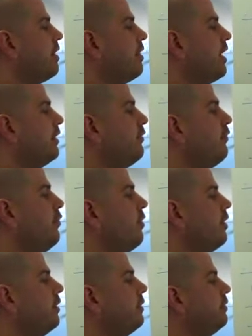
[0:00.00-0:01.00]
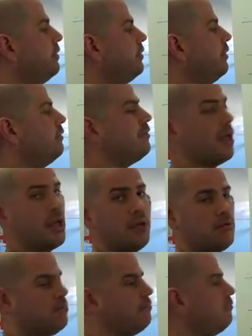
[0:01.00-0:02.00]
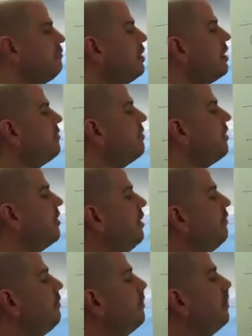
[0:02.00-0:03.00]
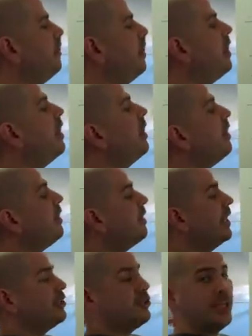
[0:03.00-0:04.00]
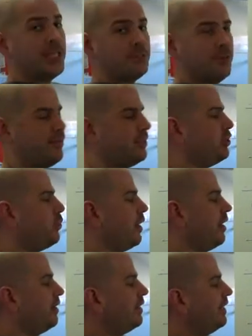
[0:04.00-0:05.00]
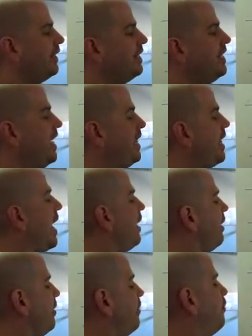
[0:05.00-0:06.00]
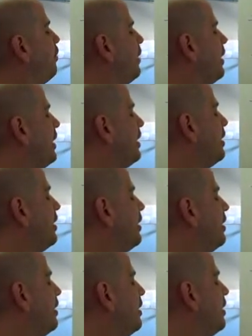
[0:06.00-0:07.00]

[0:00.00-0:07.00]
That's 4. Okay, easy enough. That's your next perfect square. Take that, put it into